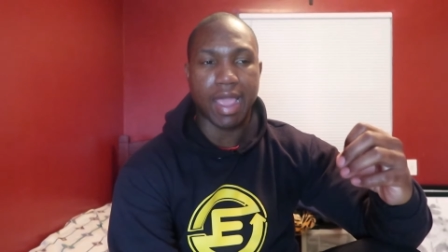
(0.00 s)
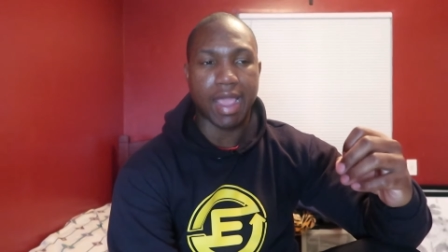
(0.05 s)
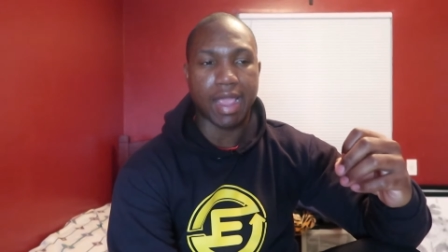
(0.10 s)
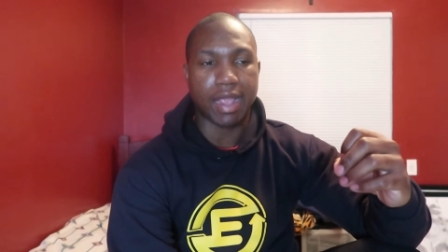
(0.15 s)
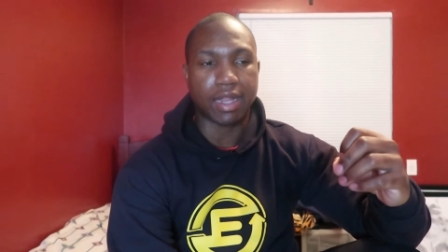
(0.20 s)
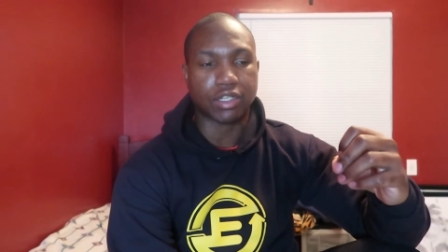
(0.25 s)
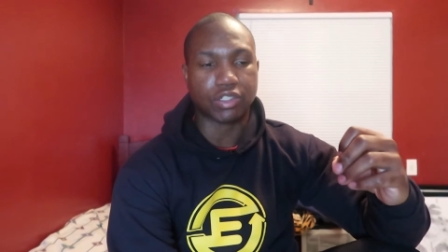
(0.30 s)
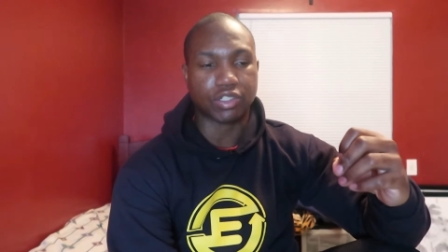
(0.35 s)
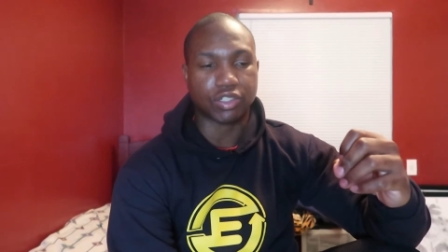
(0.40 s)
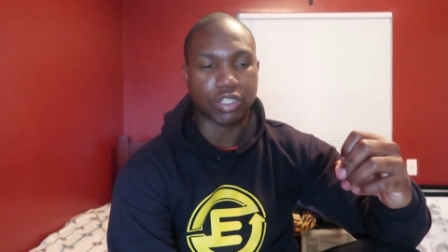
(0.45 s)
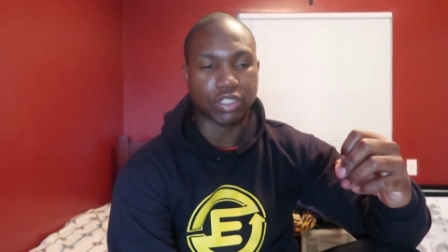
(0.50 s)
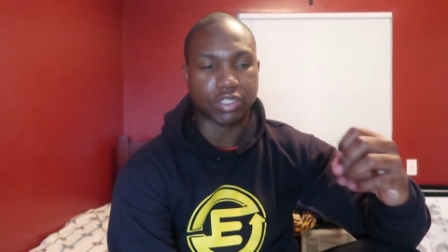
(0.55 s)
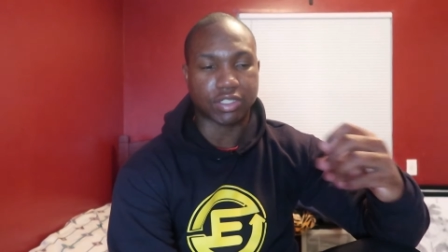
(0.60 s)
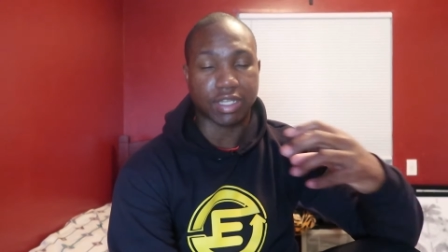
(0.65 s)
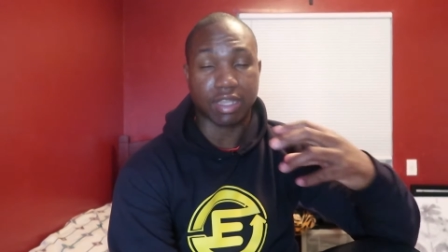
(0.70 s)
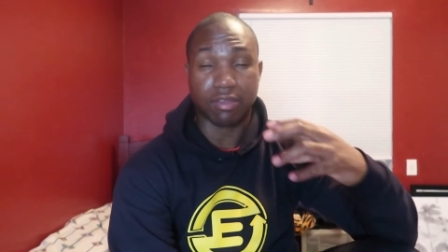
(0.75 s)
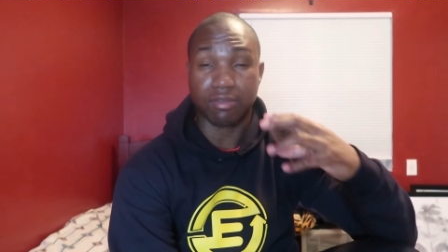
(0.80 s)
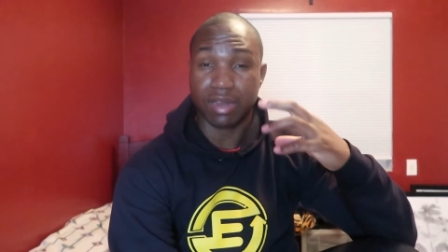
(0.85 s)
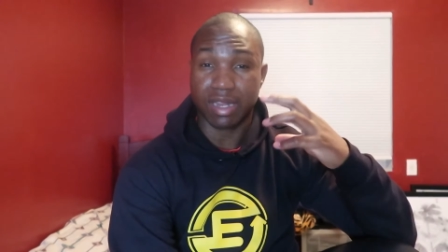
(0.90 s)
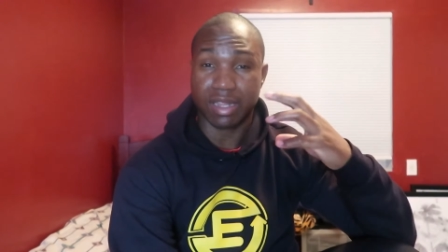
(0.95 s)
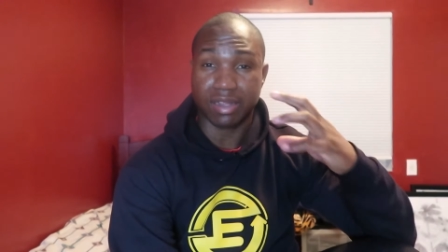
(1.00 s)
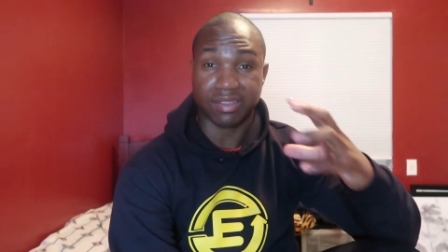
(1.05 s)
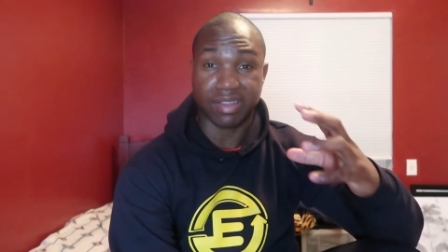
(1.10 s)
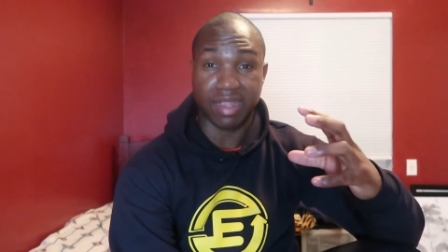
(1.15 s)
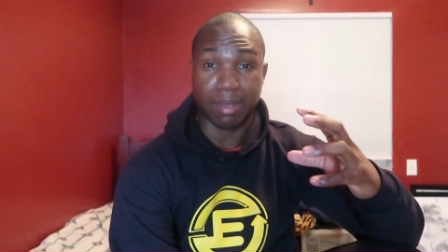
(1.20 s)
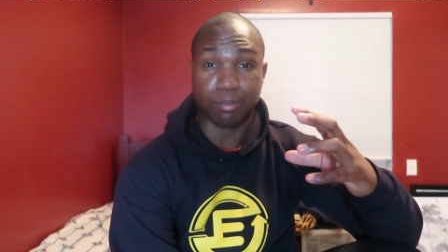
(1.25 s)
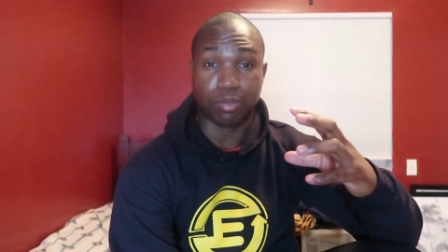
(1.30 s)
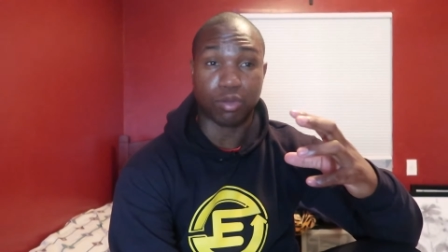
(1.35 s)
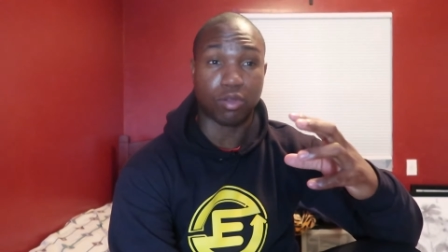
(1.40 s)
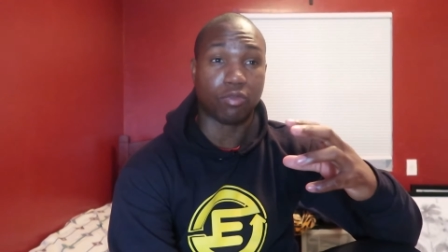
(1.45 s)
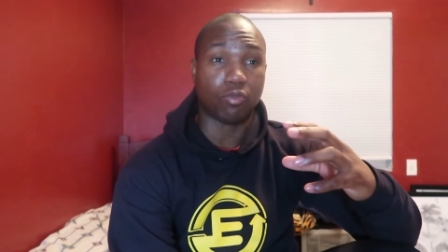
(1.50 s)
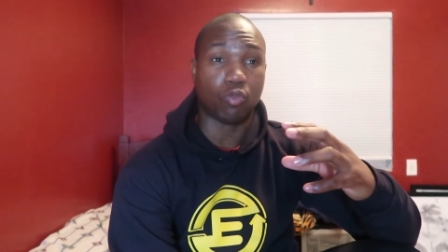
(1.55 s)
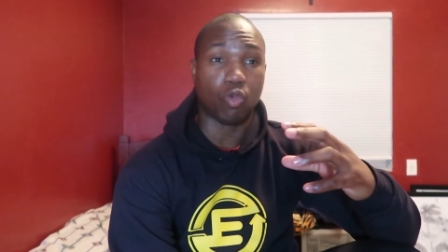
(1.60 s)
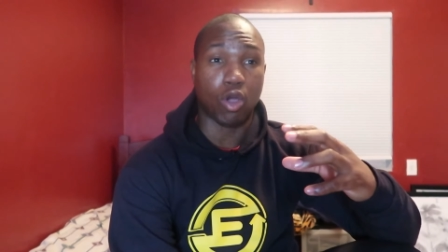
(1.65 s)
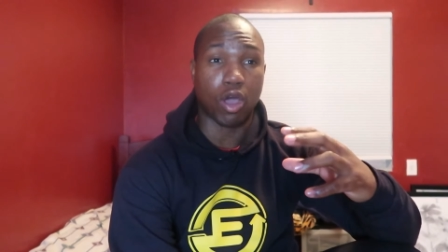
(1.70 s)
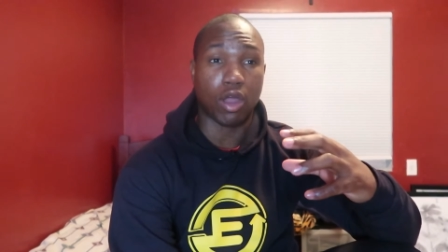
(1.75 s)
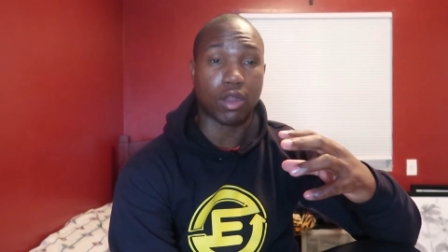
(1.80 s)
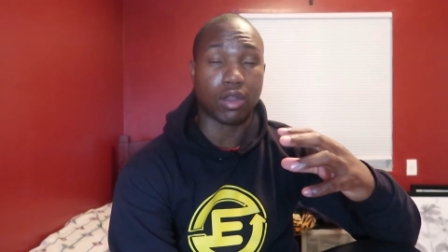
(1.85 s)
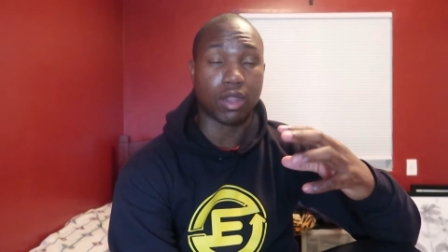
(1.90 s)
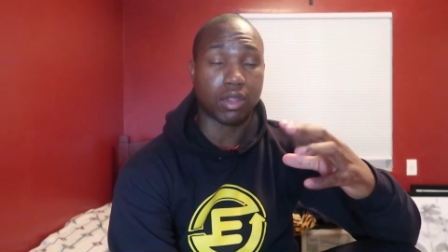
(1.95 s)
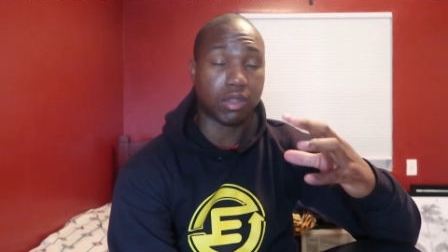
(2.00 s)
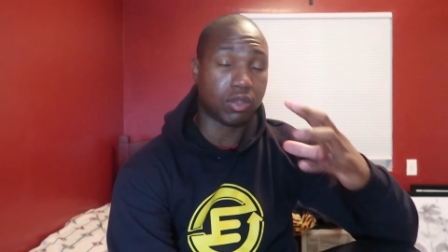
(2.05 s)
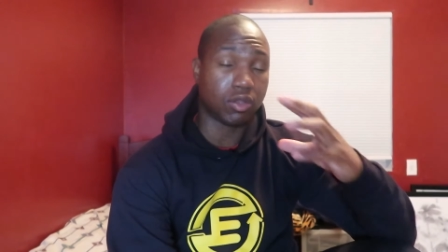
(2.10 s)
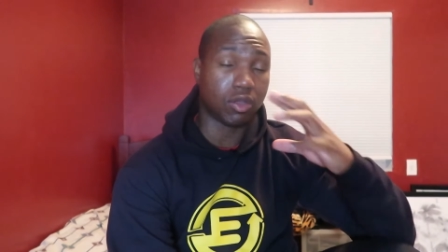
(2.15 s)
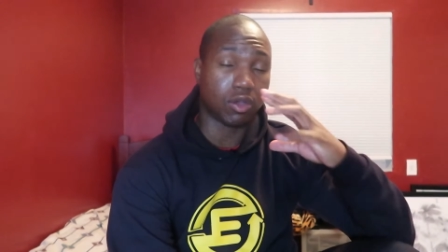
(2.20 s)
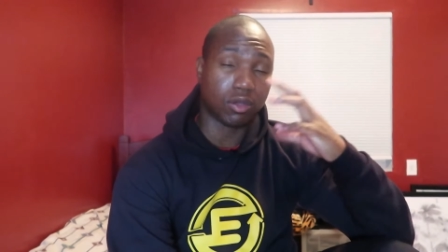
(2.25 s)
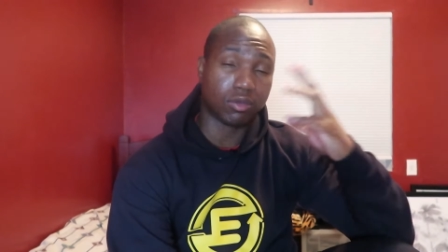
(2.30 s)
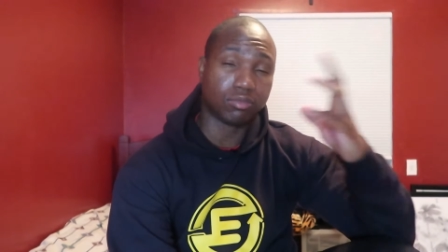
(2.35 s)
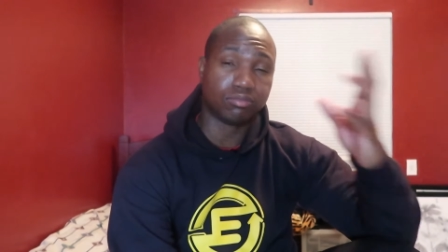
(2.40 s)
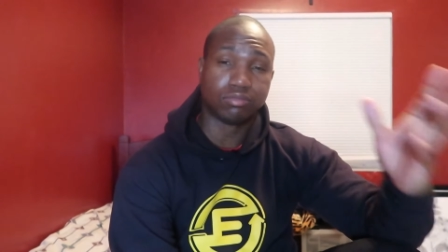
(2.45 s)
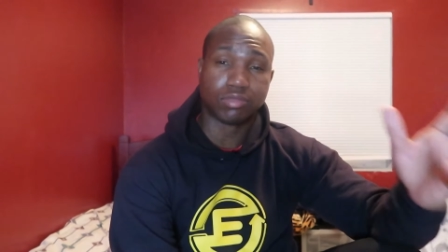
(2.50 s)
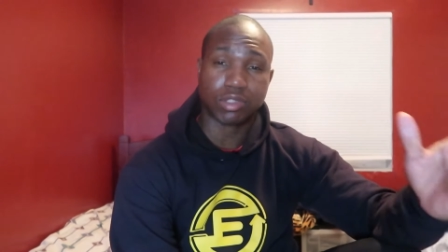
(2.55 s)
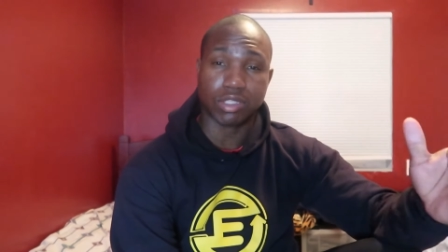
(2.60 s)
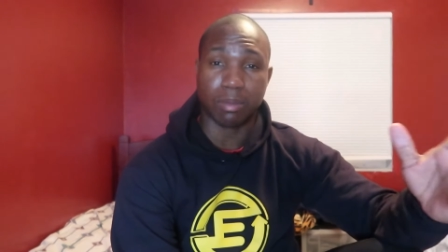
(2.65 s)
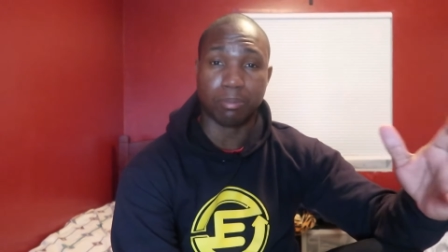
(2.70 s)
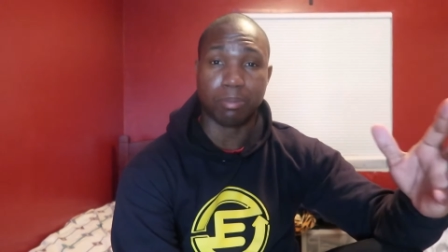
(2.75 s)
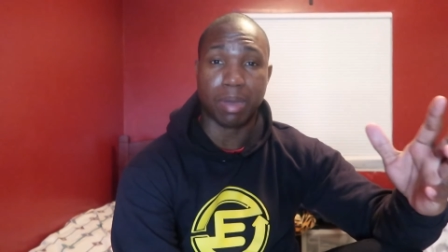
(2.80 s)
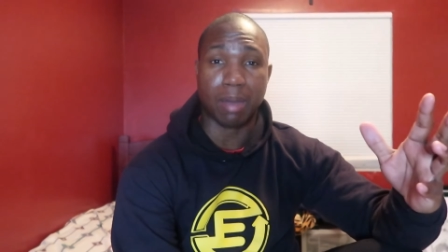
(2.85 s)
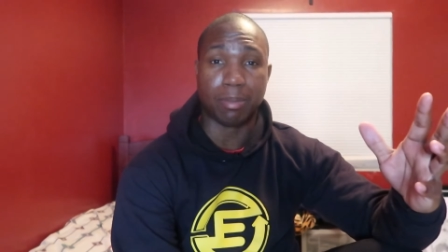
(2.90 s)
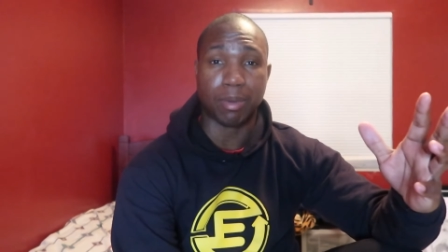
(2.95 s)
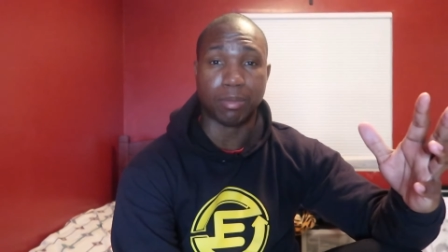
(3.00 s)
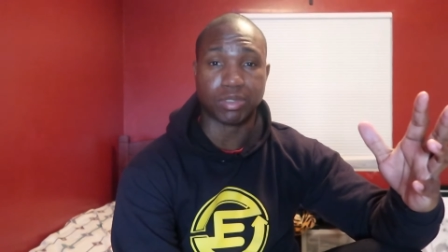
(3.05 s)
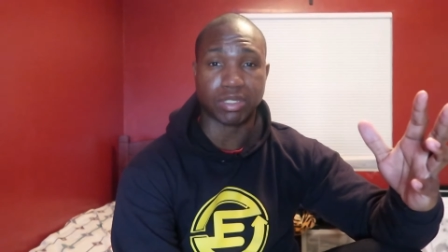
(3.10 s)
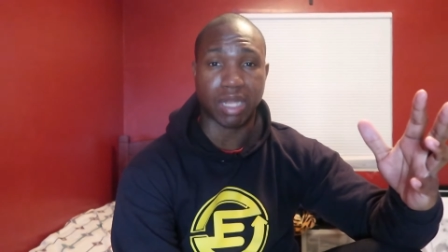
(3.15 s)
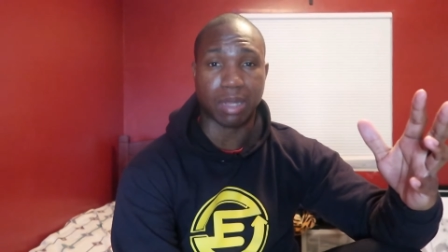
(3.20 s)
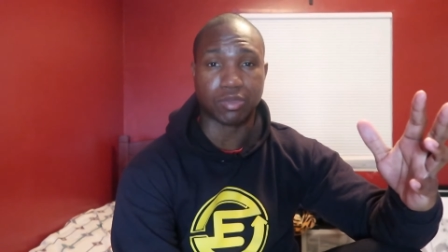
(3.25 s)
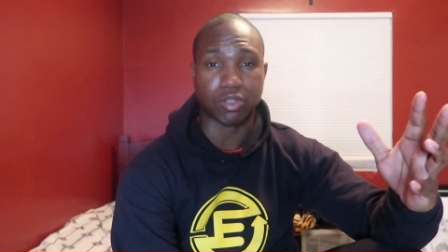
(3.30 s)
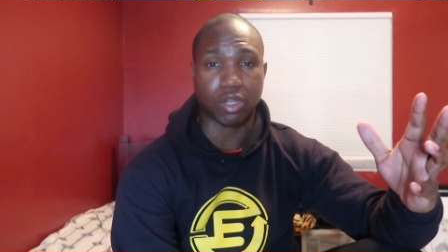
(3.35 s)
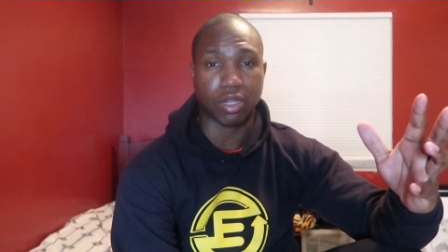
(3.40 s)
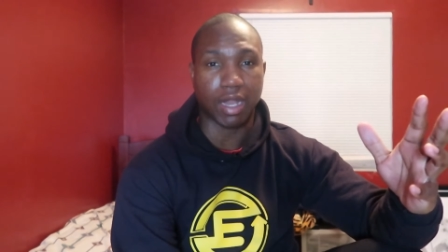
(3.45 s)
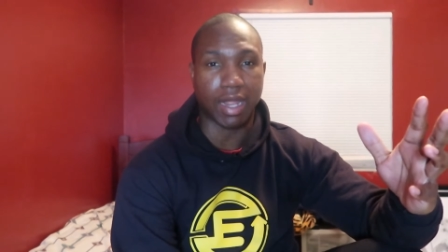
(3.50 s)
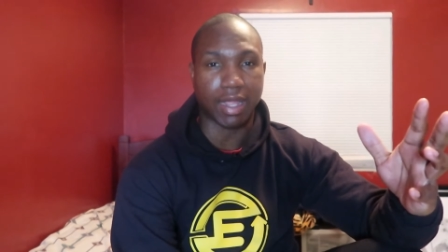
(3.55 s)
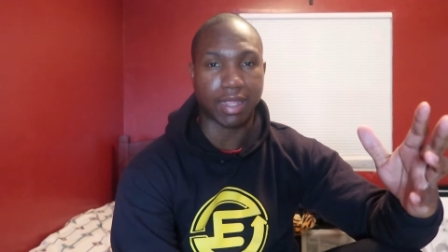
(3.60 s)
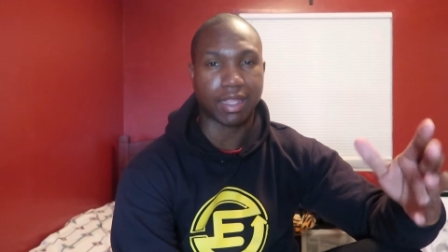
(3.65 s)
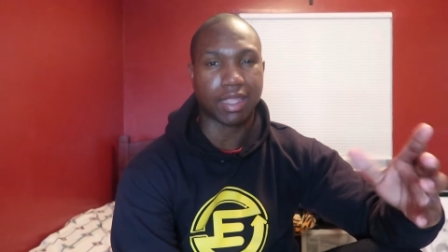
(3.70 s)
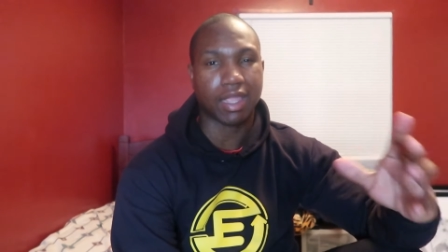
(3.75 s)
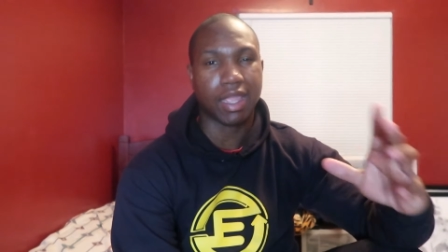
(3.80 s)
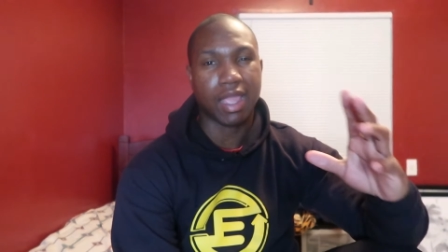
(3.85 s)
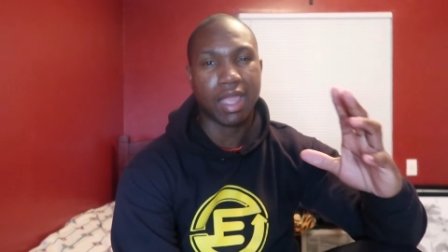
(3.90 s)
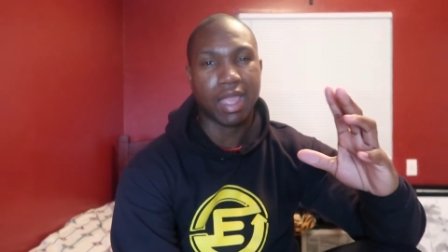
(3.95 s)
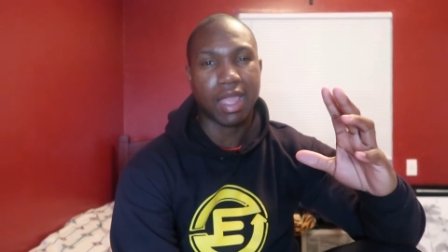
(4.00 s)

And just to give an example of what, you know, some pop-up shops are like.